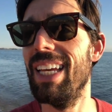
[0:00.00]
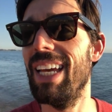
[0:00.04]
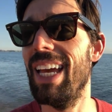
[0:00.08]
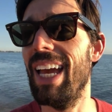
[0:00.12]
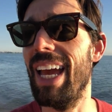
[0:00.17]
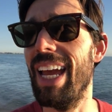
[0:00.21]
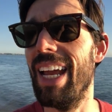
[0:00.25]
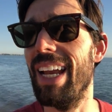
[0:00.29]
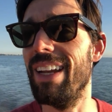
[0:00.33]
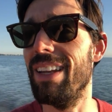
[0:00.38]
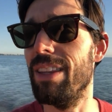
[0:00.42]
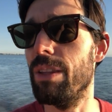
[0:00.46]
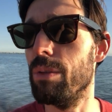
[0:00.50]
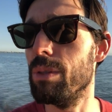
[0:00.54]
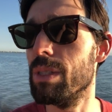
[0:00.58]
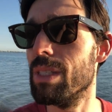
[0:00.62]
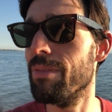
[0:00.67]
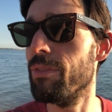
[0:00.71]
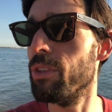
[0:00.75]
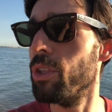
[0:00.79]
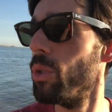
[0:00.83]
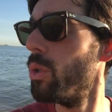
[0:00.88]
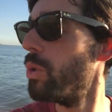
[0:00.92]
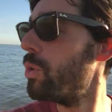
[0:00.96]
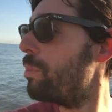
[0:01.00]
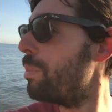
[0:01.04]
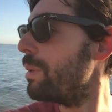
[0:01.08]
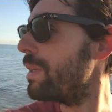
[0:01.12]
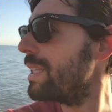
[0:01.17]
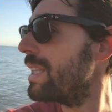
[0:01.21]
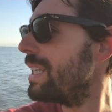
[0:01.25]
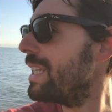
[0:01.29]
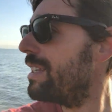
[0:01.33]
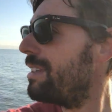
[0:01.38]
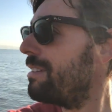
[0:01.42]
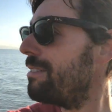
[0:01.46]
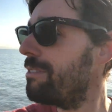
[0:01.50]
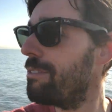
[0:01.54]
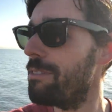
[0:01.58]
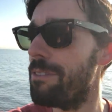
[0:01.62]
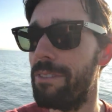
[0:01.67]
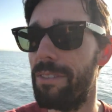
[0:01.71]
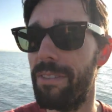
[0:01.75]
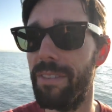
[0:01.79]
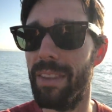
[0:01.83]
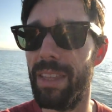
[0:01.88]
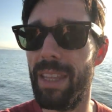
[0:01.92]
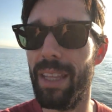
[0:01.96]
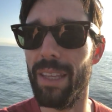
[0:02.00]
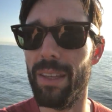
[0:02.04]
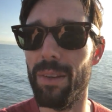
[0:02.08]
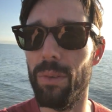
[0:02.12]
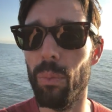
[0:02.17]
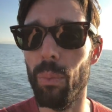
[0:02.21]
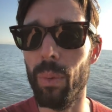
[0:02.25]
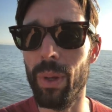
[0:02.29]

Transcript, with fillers: And those of you who believe that